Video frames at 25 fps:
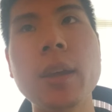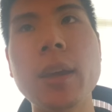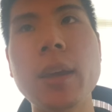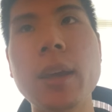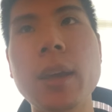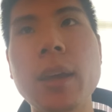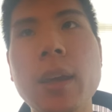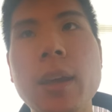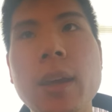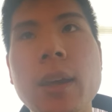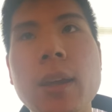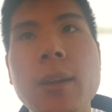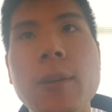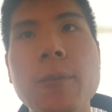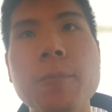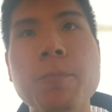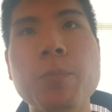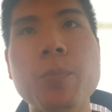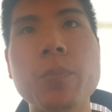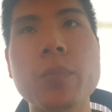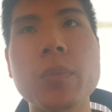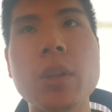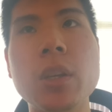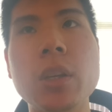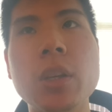And,
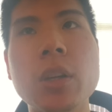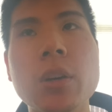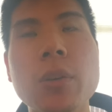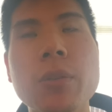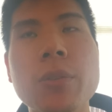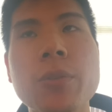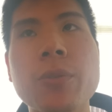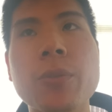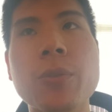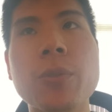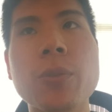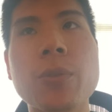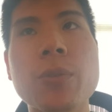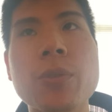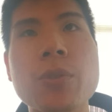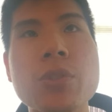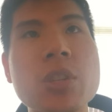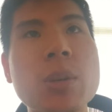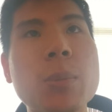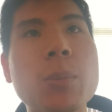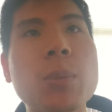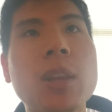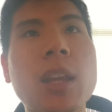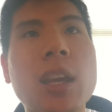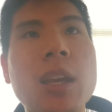you know, for
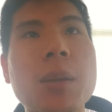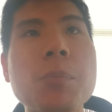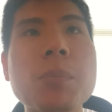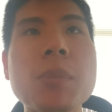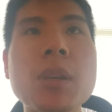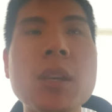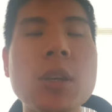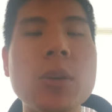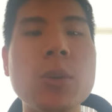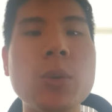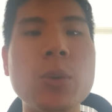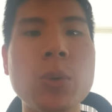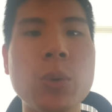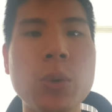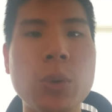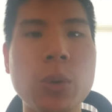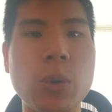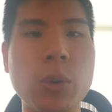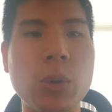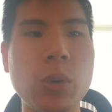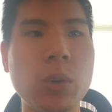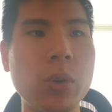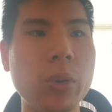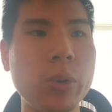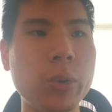someone like me
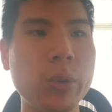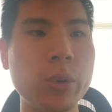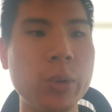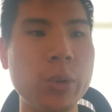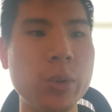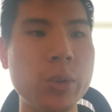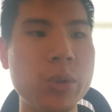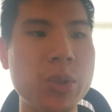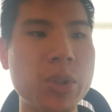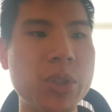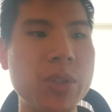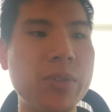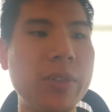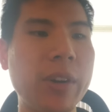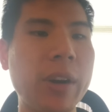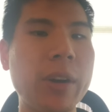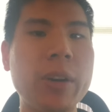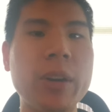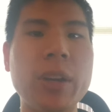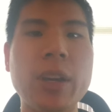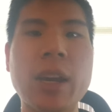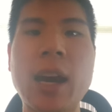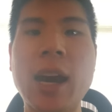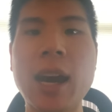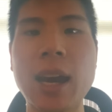who, who's
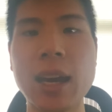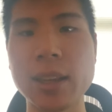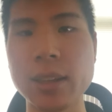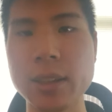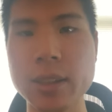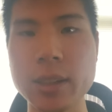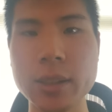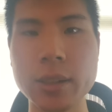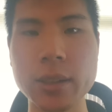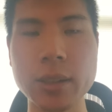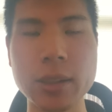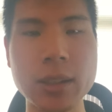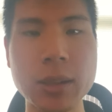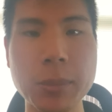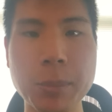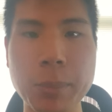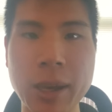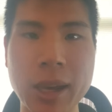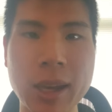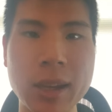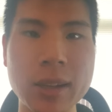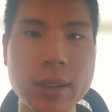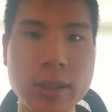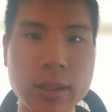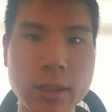very highly
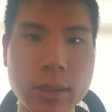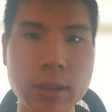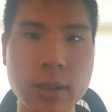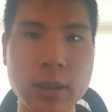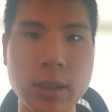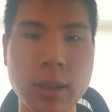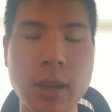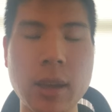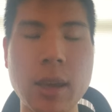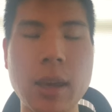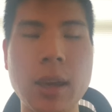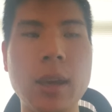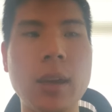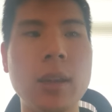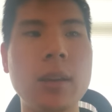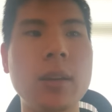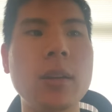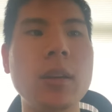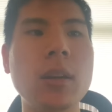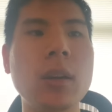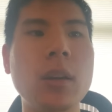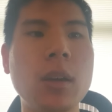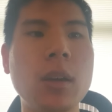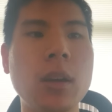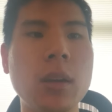independent and
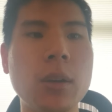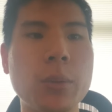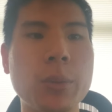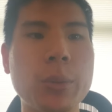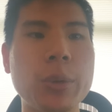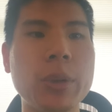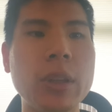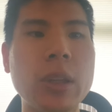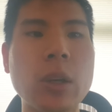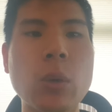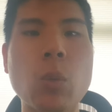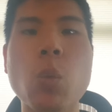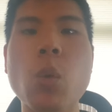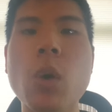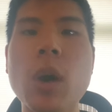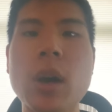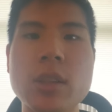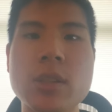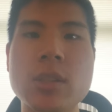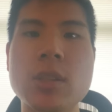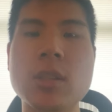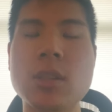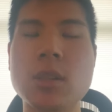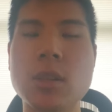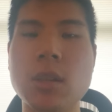really
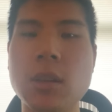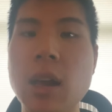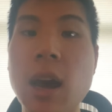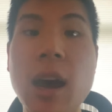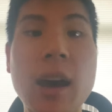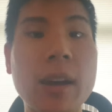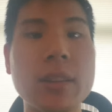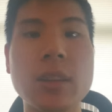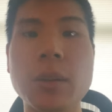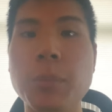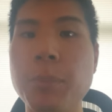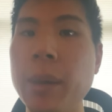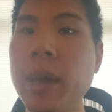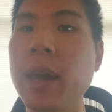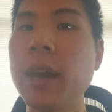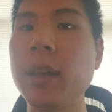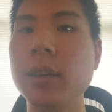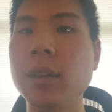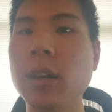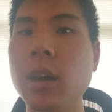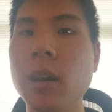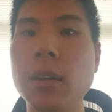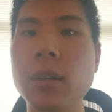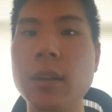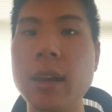wants to not depend
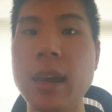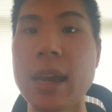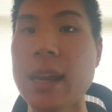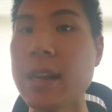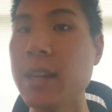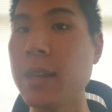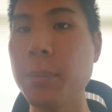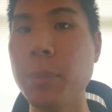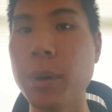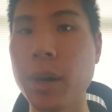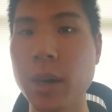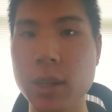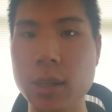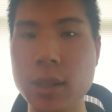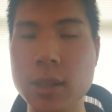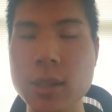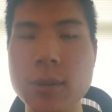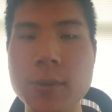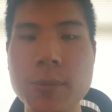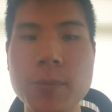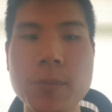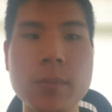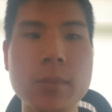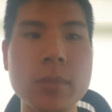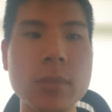on anybody,
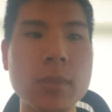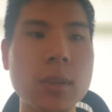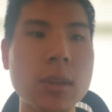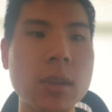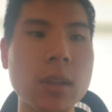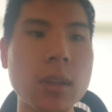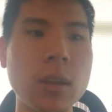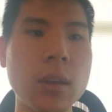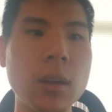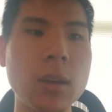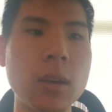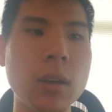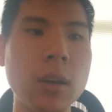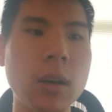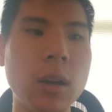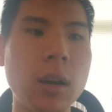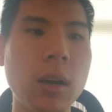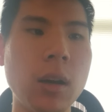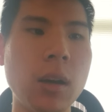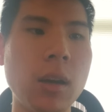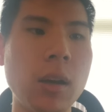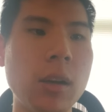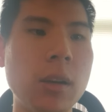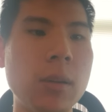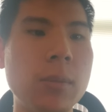
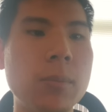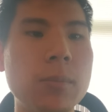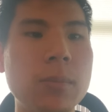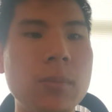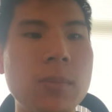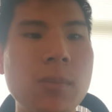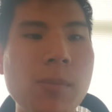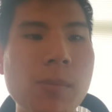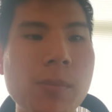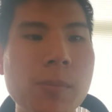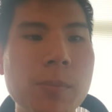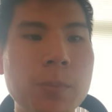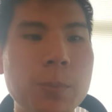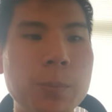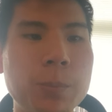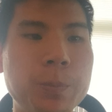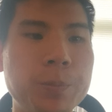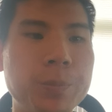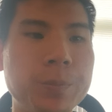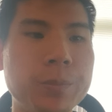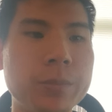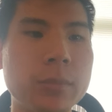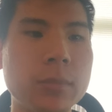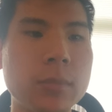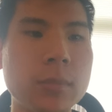um,
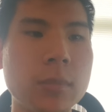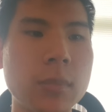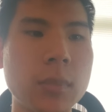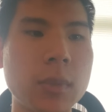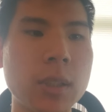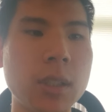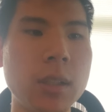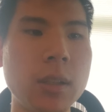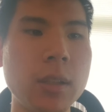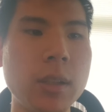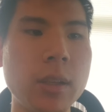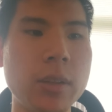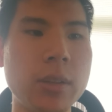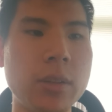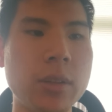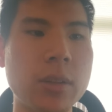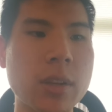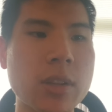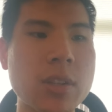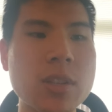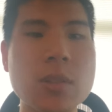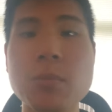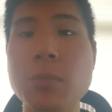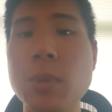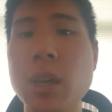it
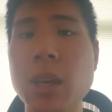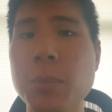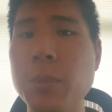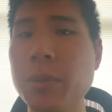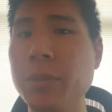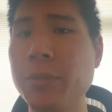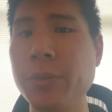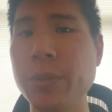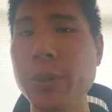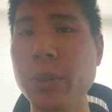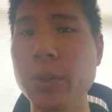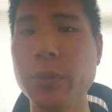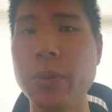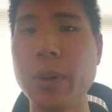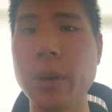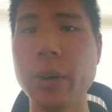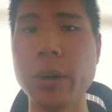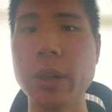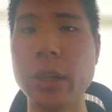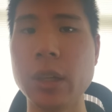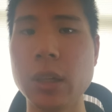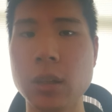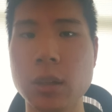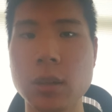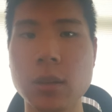doesn't make me feel
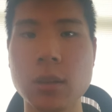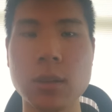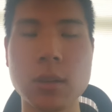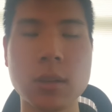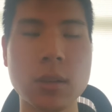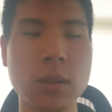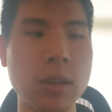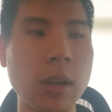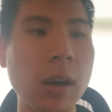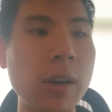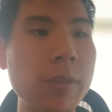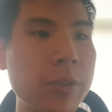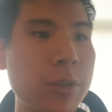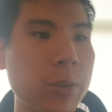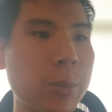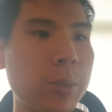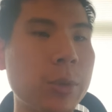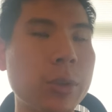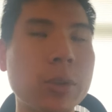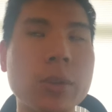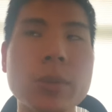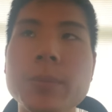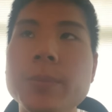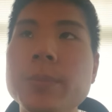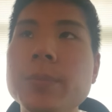very
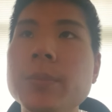comfortable.